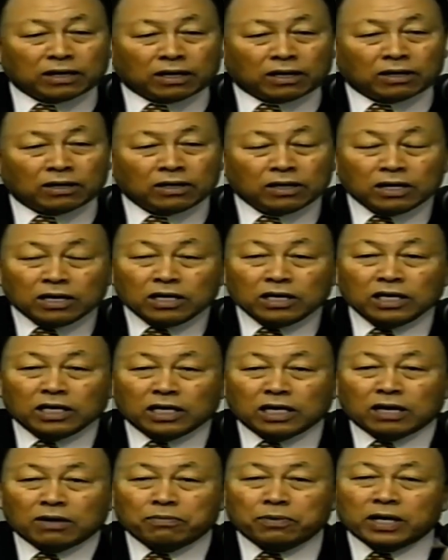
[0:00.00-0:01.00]
when you have
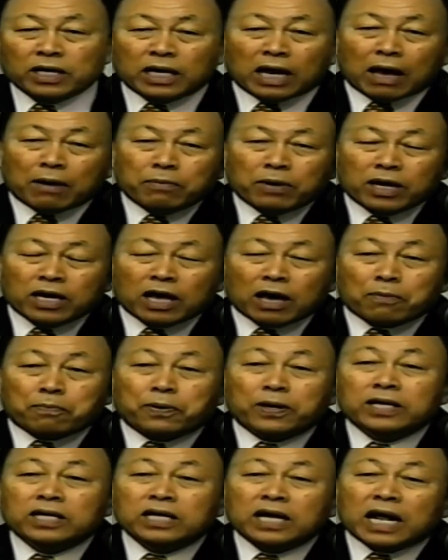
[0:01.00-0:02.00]
sin, that's when you
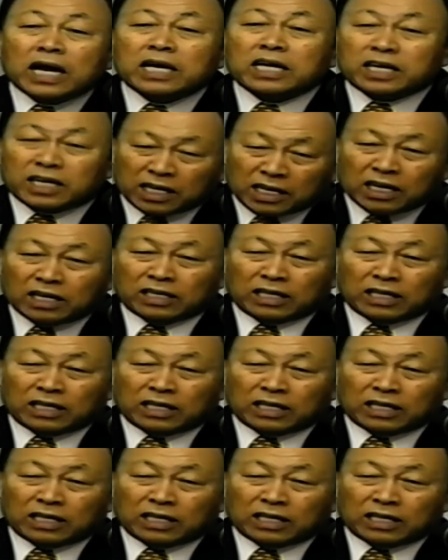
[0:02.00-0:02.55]
have worries.